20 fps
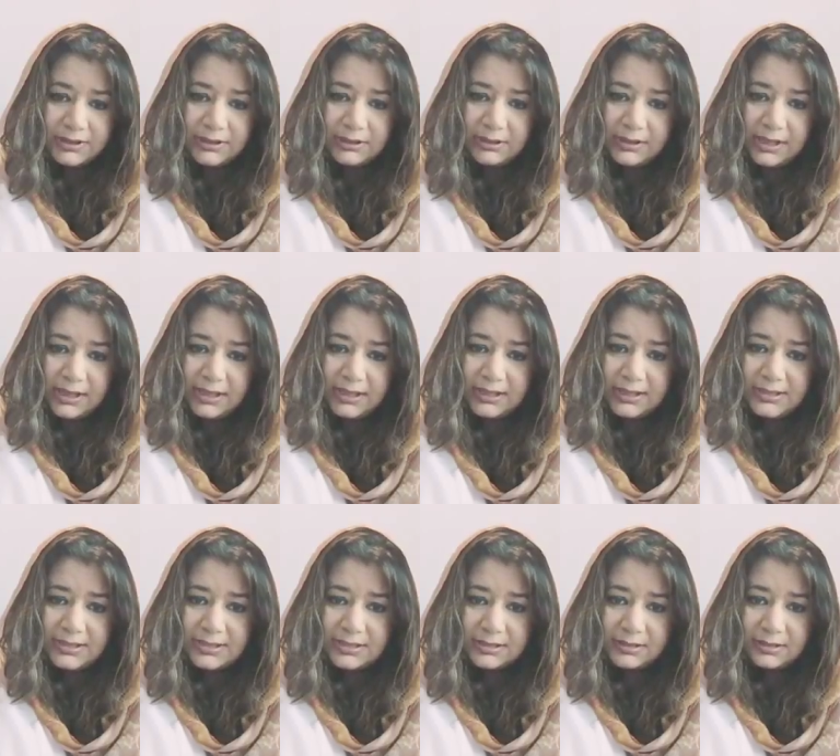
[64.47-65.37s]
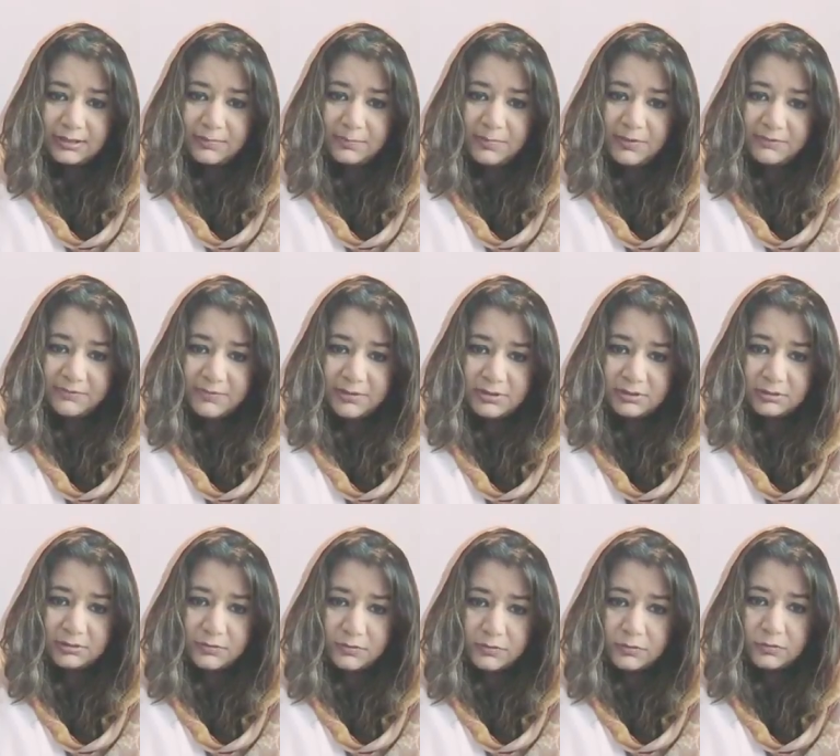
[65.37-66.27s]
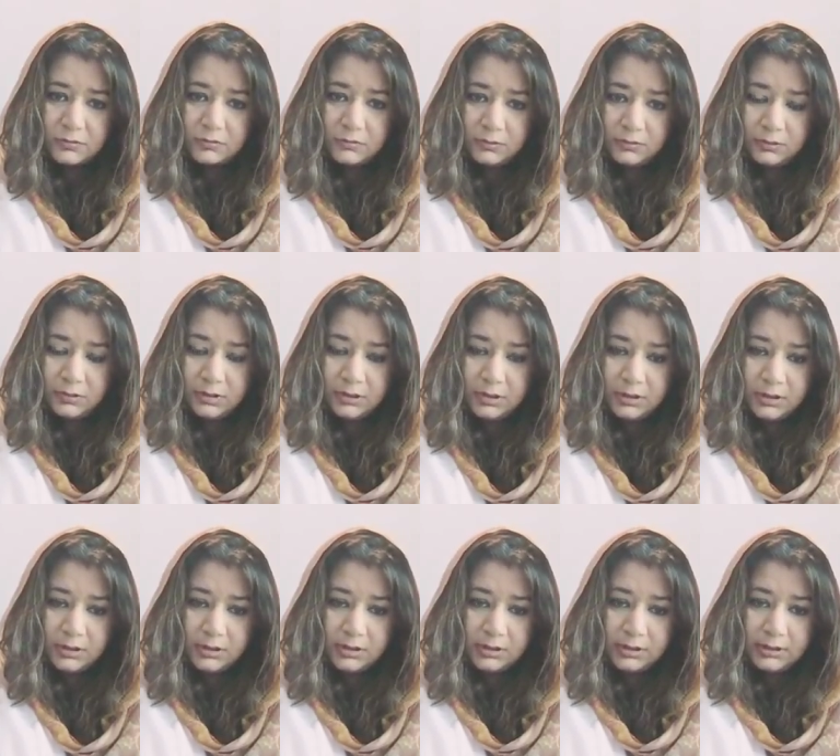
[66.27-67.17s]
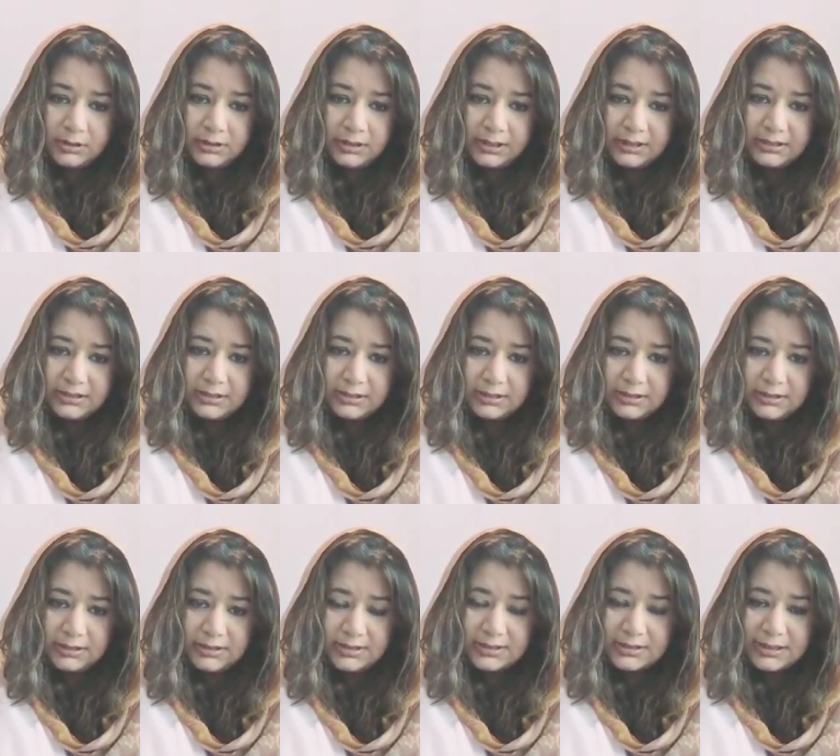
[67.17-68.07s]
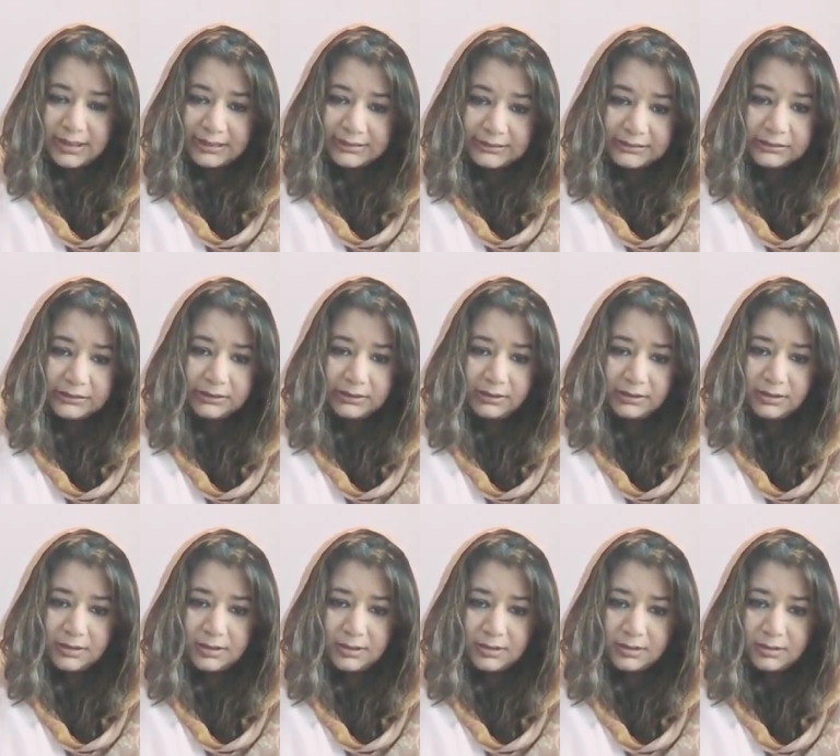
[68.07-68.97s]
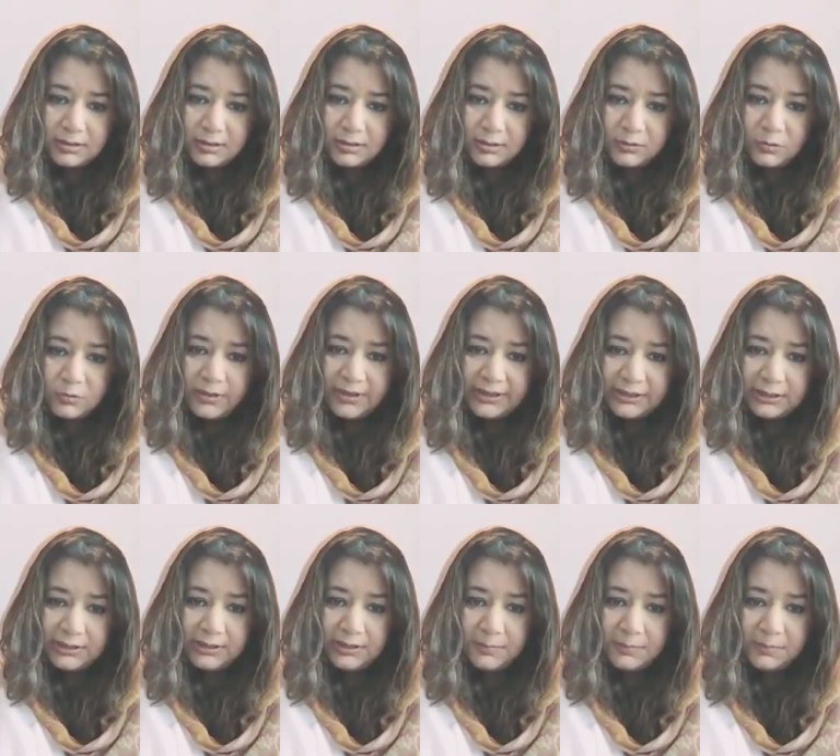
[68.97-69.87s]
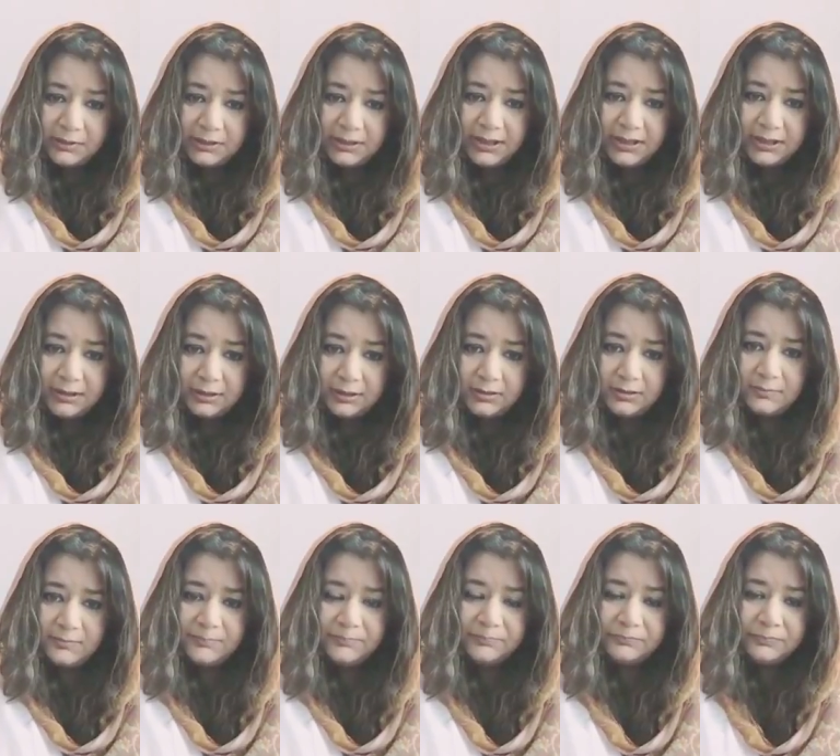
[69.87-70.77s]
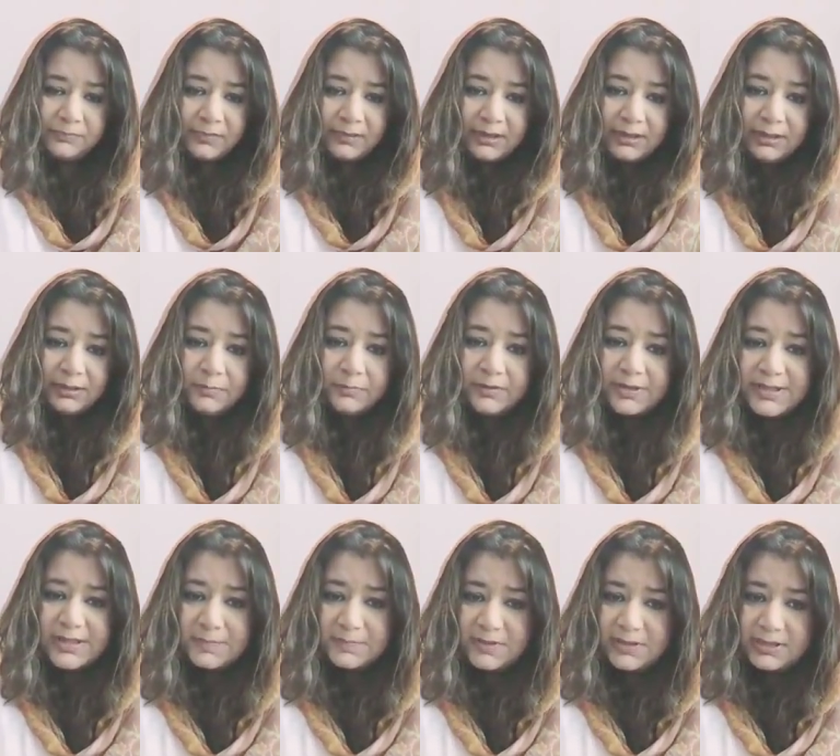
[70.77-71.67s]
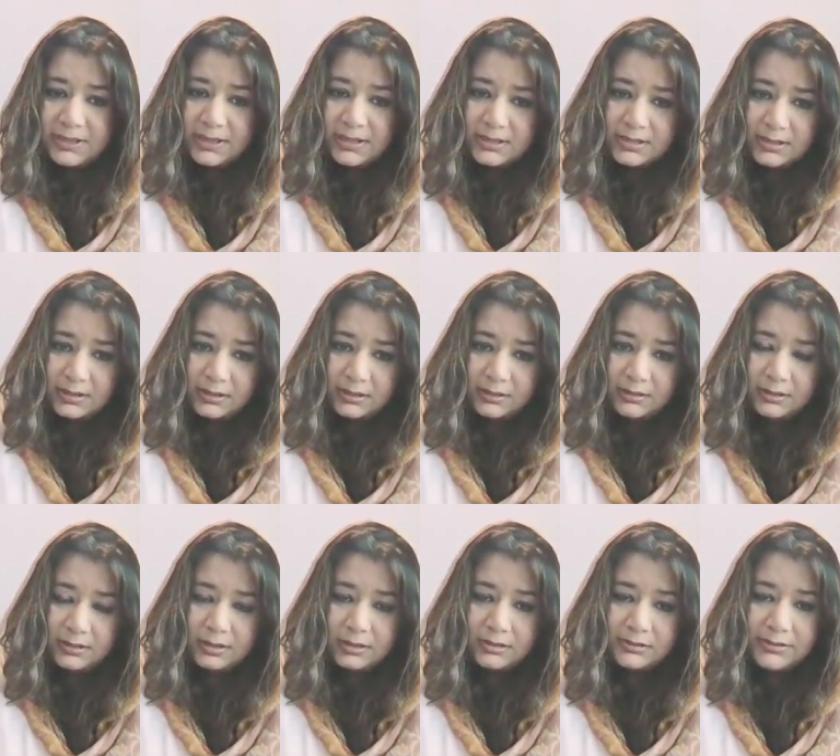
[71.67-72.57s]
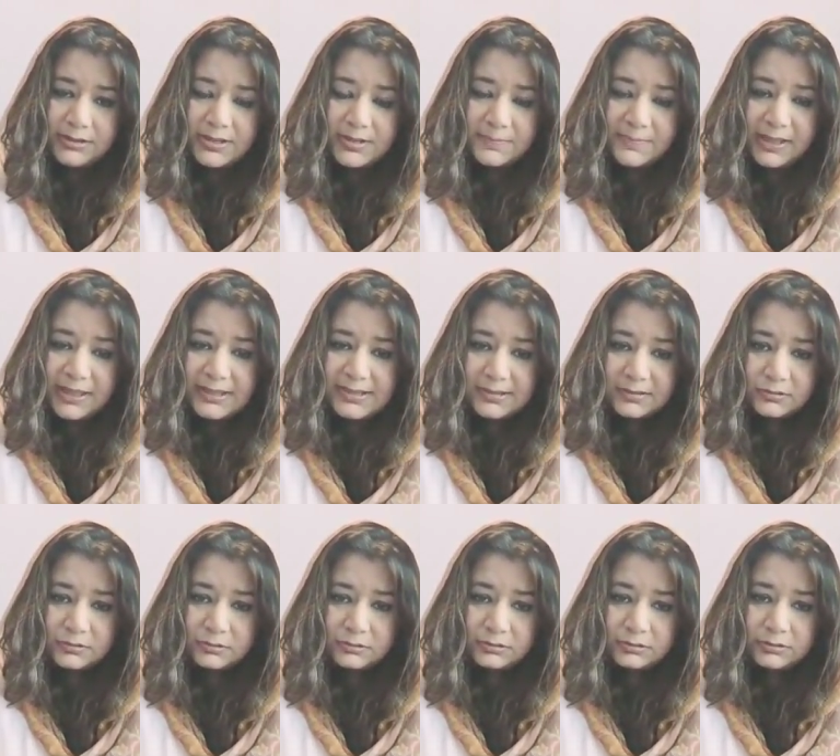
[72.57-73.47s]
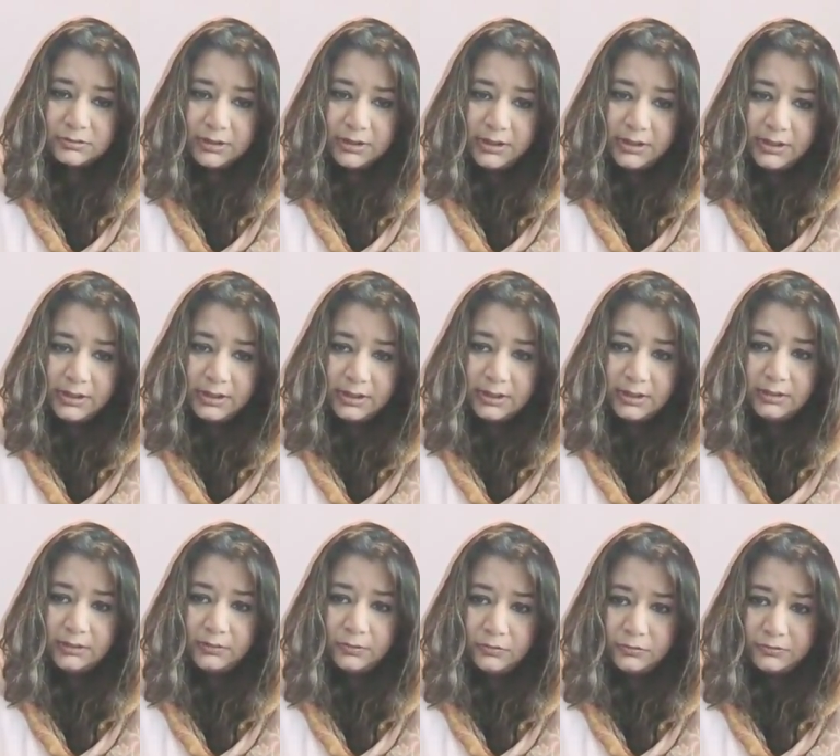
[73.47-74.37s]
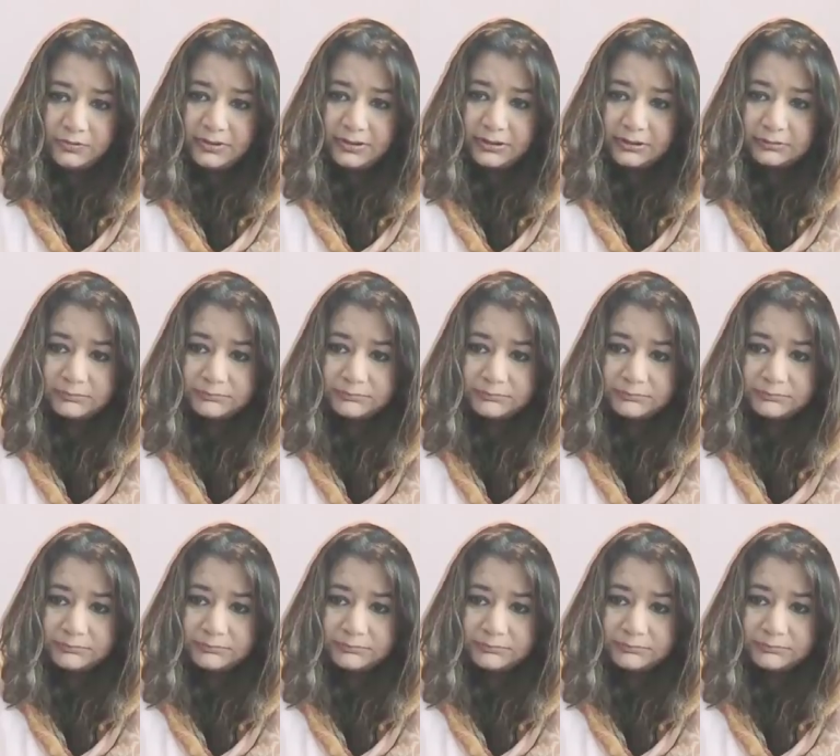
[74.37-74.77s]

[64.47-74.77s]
has a pivotal role that it is silently, quietly playing in precipitating the current massacre in Ghouta.